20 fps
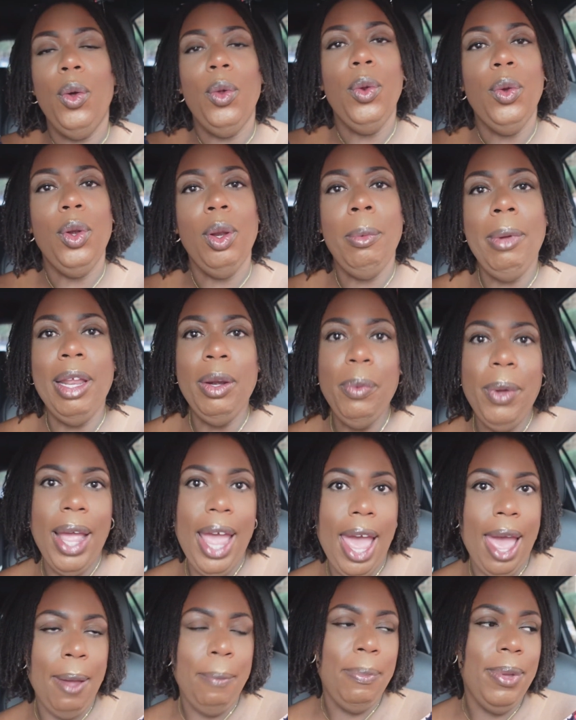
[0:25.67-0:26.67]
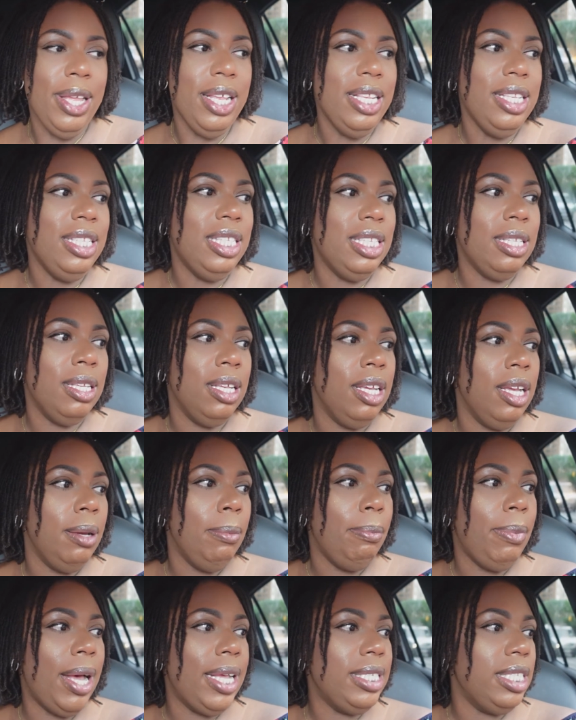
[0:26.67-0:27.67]
no matter what happens,
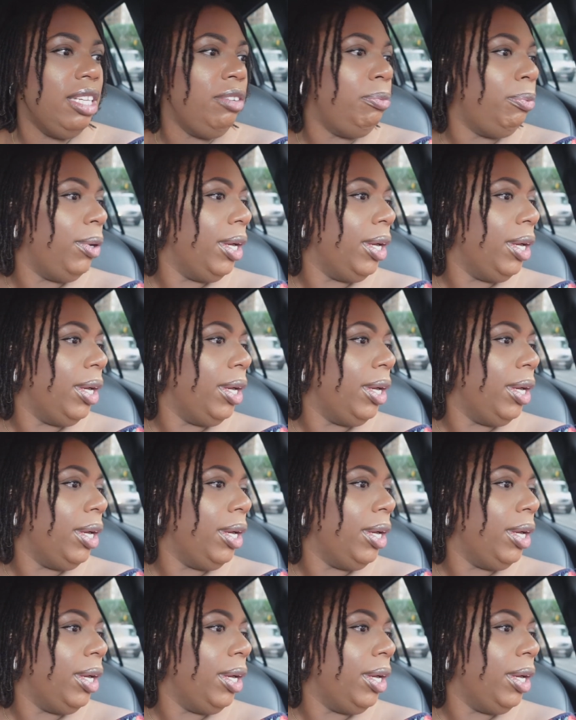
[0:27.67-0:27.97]
positive